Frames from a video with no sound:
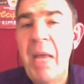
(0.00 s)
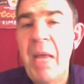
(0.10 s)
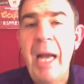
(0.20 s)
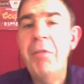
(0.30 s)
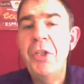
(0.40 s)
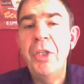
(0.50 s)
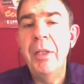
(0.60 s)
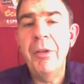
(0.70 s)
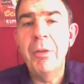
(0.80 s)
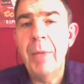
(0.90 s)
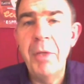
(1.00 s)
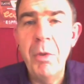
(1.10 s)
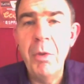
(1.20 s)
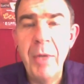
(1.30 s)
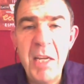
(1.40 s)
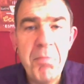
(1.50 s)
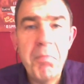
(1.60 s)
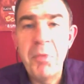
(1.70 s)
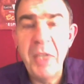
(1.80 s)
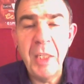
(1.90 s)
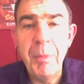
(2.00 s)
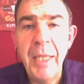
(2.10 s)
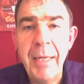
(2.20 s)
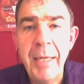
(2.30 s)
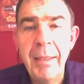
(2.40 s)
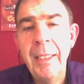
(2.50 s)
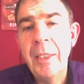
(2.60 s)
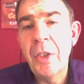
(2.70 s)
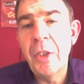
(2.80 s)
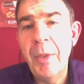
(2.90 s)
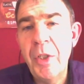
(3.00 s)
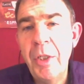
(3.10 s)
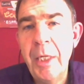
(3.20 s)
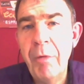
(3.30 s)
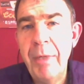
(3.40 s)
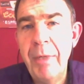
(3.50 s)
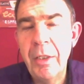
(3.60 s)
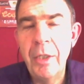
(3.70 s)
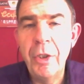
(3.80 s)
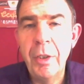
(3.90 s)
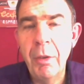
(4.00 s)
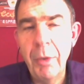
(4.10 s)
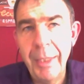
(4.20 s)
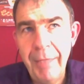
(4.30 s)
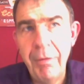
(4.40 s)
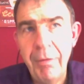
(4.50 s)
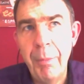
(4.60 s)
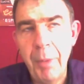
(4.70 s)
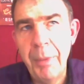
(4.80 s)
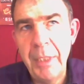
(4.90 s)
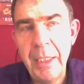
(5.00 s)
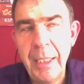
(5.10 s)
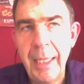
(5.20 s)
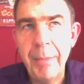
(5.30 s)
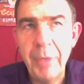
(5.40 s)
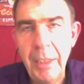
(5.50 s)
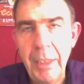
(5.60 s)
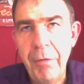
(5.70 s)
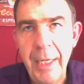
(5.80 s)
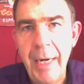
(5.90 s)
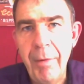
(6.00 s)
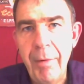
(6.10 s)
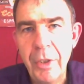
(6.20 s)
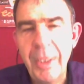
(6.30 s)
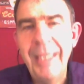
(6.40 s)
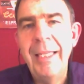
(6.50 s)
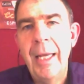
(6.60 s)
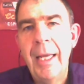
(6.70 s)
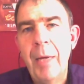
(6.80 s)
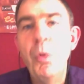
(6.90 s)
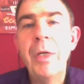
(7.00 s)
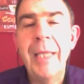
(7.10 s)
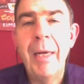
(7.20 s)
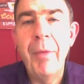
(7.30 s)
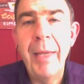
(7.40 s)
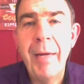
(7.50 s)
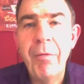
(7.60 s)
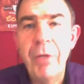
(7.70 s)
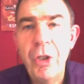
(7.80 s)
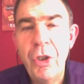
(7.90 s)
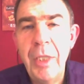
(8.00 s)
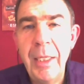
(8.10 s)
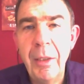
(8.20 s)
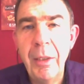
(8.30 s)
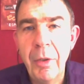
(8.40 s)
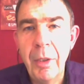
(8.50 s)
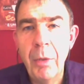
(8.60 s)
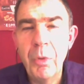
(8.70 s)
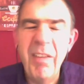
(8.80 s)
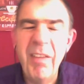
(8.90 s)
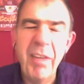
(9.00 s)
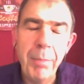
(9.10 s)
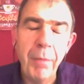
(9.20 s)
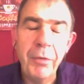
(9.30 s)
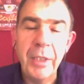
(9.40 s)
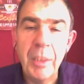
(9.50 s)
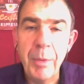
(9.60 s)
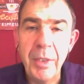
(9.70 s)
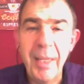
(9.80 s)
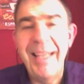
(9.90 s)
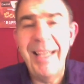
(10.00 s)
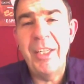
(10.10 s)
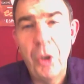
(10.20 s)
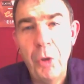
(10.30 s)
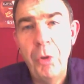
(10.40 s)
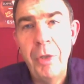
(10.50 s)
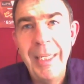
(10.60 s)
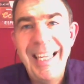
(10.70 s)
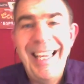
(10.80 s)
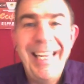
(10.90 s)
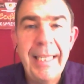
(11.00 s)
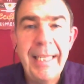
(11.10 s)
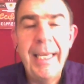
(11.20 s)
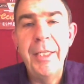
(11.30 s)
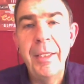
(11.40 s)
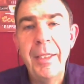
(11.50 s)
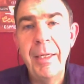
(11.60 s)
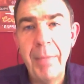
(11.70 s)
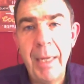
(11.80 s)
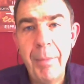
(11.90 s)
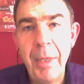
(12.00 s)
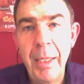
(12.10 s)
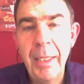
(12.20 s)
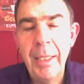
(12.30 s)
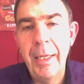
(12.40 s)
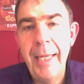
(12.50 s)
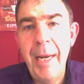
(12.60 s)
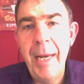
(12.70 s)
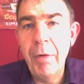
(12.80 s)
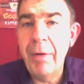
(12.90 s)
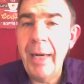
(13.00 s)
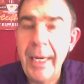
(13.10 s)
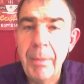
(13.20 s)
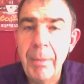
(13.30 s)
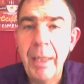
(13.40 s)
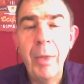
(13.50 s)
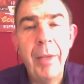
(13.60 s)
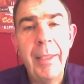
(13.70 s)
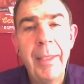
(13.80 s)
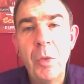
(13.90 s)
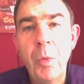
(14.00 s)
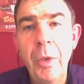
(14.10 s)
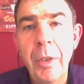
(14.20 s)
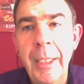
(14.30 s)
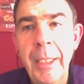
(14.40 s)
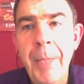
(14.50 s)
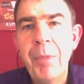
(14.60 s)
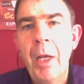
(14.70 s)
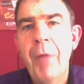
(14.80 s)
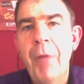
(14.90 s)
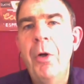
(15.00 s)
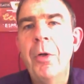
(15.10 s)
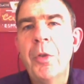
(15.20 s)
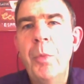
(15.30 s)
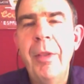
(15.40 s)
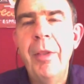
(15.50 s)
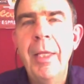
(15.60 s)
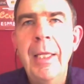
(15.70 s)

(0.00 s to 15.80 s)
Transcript: Average yield throughout the UK, 6%. So as you're doing your research, you can look at different property types in different areas and work out the average yield on those. And if they're above 6%, that's a good indicator that it might be an area of high demand where things work. Of course, with